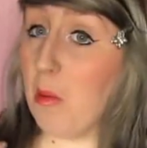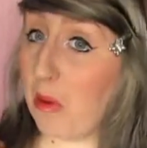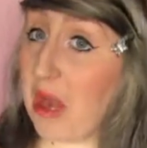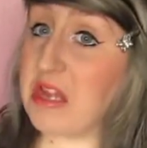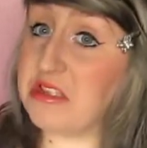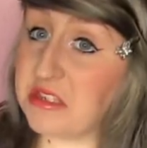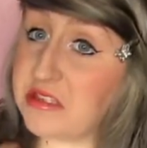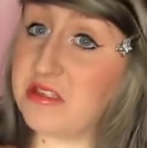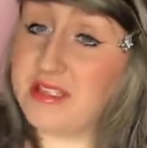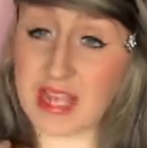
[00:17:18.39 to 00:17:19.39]
but I
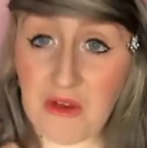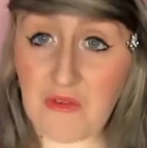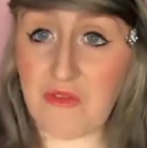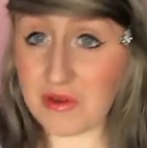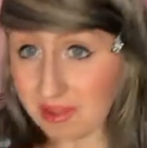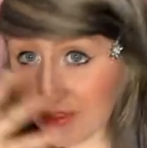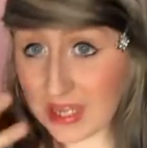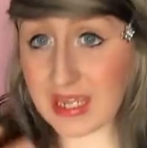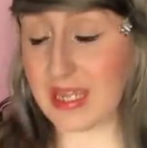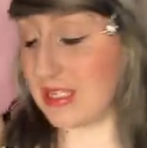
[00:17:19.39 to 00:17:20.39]
definitely
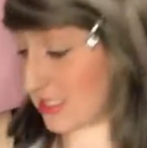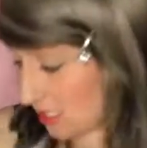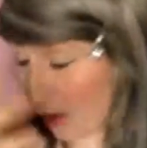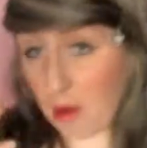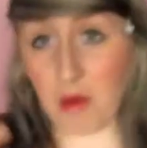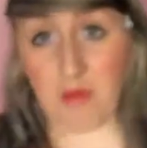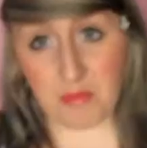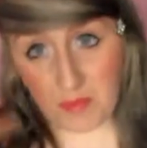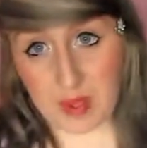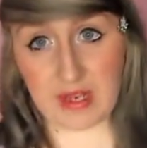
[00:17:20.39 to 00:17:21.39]
think it's
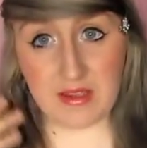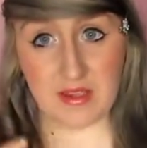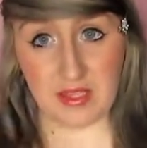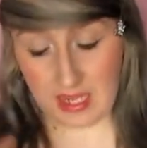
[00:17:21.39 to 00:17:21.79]
better than